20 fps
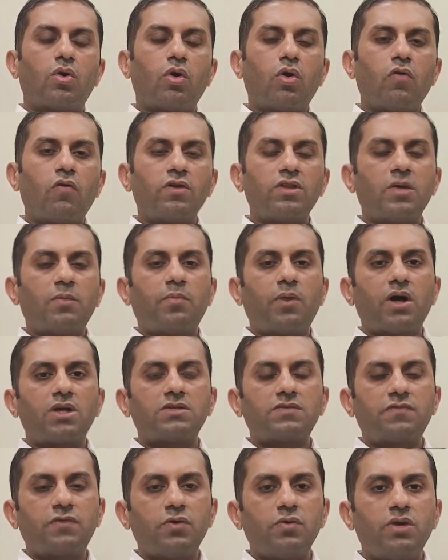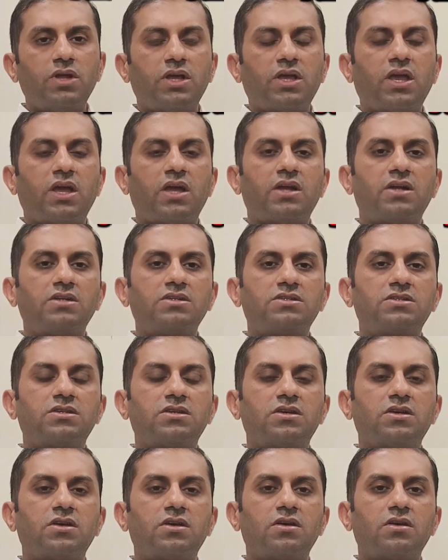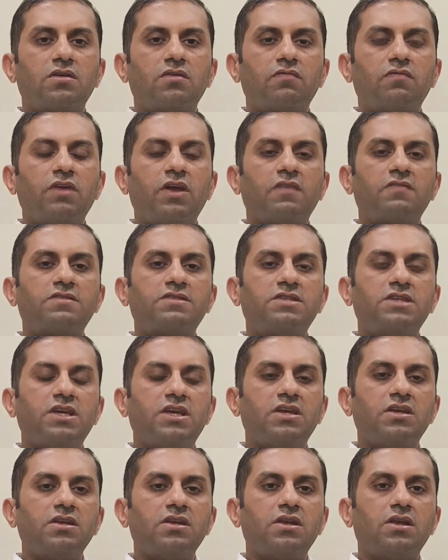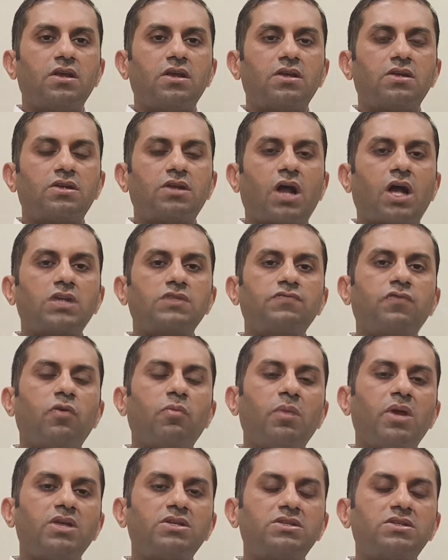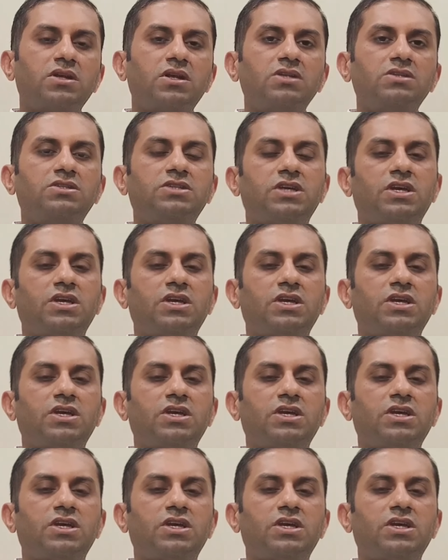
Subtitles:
Over the past few decades, we have seen transformational